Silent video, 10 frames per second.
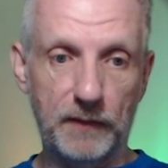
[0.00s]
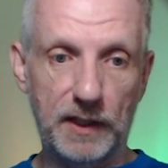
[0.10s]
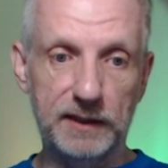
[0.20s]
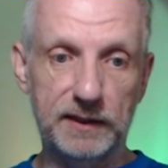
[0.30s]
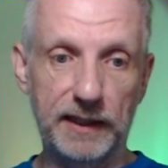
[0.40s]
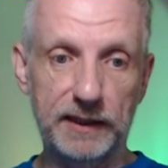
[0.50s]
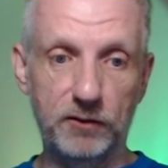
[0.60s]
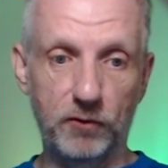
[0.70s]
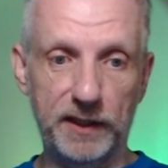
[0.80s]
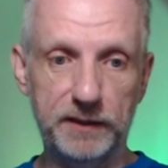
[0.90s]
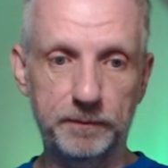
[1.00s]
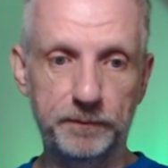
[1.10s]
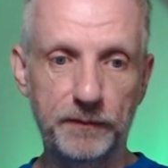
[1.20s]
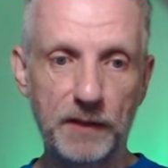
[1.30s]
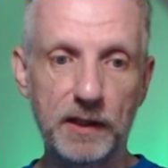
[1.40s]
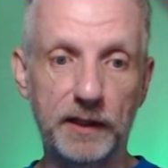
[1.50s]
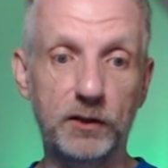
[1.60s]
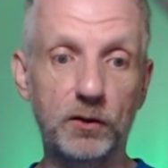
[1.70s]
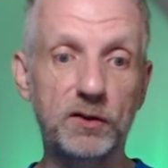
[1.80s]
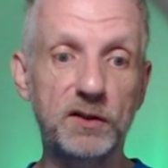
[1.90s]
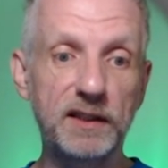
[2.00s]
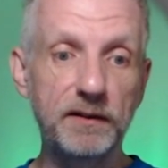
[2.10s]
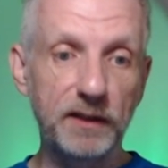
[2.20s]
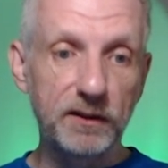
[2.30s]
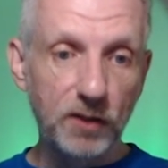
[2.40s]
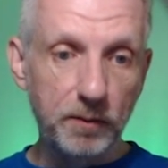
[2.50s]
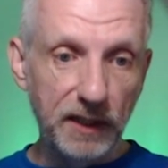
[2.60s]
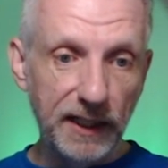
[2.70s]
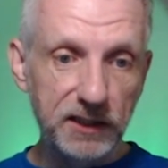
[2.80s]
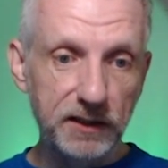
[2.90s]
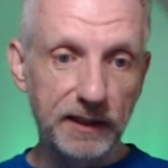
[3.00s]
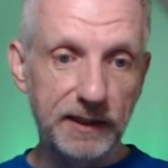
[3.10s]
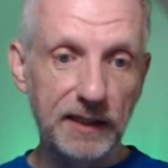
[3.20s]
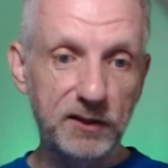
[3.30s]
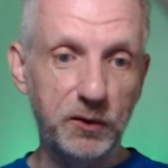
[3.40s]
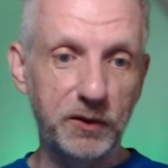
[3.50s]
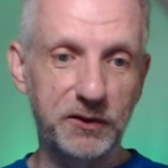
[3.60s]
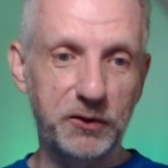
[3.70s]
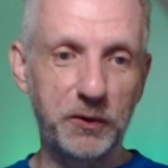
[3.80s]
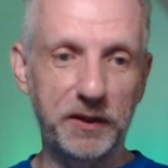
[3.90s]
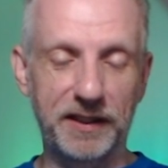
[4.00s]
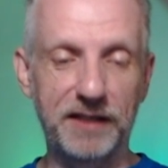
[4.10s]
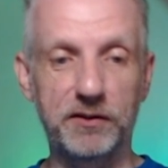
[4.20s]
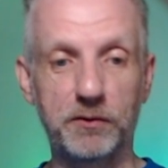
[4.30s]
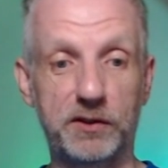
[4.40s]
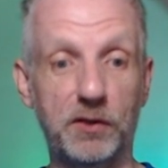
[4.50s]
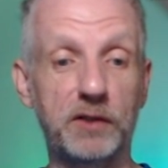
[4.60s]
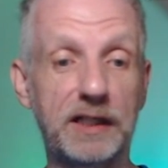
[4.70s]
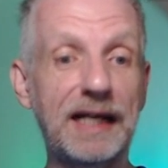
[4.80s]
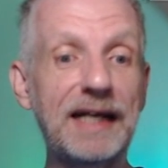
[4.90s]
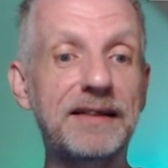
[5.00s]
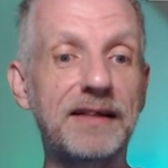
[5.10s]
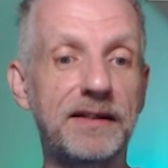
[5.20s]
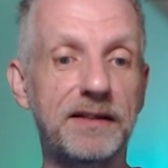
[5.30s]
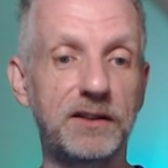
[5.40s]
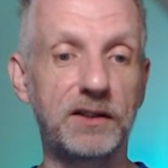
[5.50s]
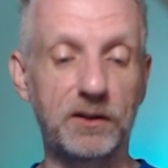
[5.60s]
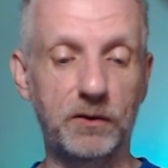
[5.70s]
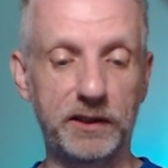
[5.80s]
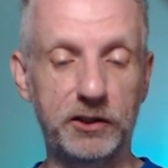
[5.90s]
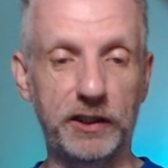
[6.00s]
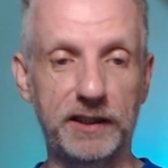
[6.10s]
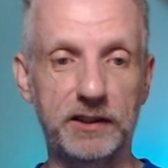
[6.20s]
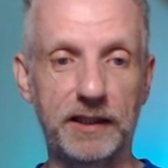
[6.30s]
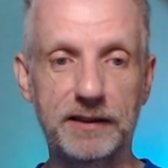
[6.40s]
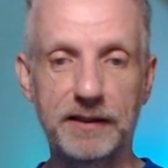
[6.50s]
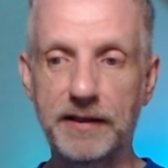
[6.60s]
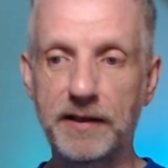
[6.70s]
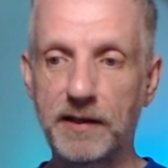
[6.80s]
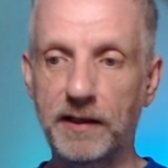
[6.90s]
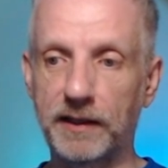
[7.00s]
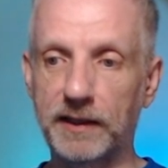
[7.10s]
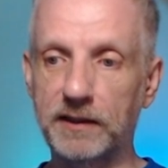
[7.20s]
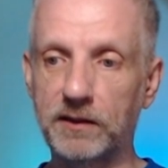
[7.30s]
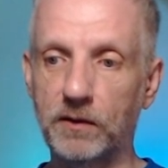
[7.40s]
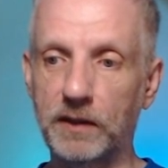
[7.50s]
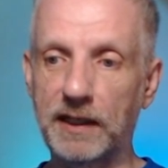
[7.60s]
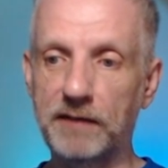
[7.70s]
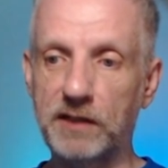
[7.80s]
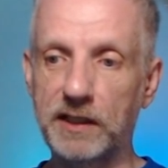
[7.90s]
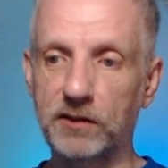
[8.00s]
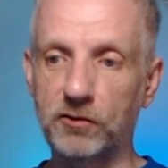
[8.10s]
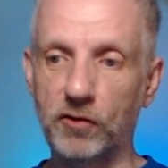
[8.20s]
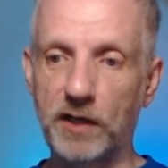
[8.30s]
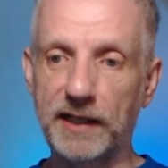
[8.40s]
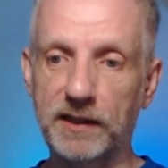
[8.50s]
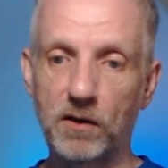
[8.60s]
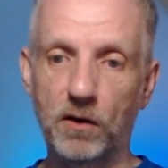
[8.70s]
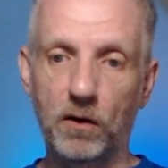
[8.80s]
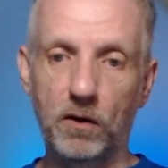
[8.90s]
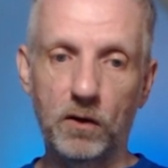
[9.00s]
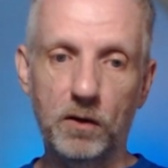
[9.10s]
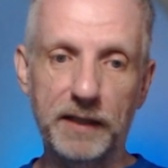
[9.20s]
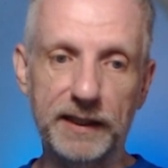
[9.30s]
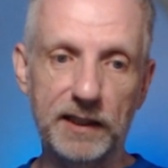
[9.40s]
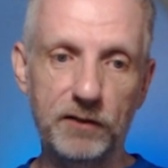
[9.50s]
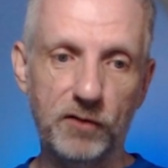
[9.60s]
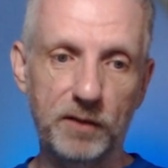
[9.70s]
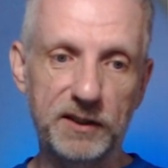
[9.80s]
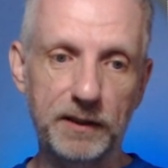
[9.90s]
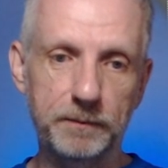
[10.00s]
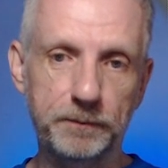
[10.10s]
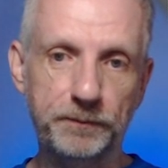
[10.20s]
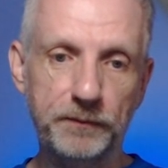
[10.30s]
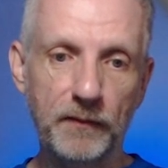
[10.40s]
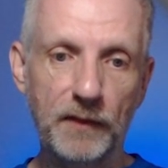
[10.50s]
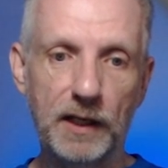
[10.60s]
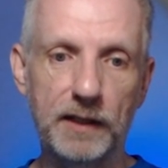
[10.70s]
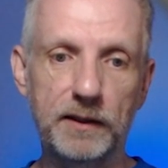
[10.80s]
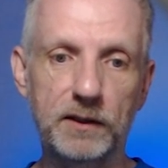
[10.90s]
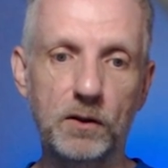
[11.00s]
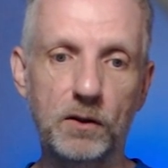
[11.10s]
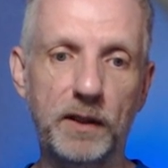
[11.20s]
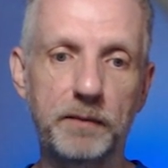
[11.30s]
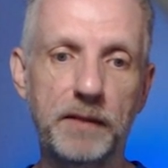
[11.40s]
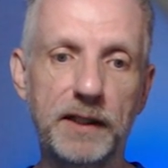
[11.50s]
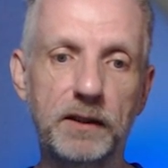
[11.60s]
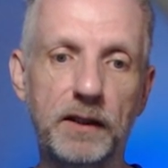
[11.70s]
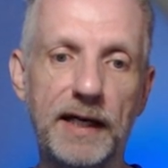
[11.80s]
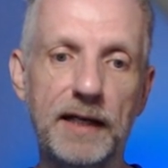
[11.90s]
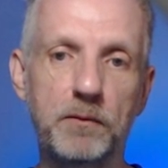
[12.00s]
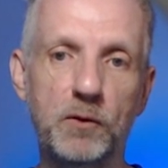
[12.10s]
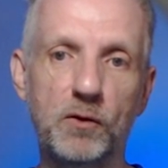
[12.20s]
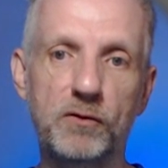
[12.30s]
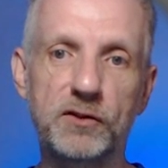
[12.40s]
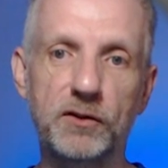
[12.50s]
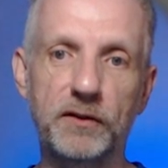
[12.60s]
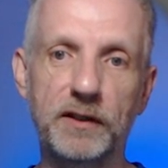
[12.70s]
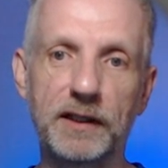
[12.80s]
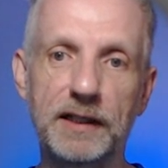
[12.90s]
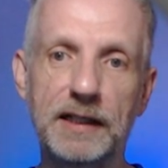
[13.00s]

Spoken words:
Exactly right. And you can also see the interpolation that Daz Studio is doing there. If you don't like that, then you can go and change that. And I can go and left click and drag all my keyframes here, and then go and make her head move to the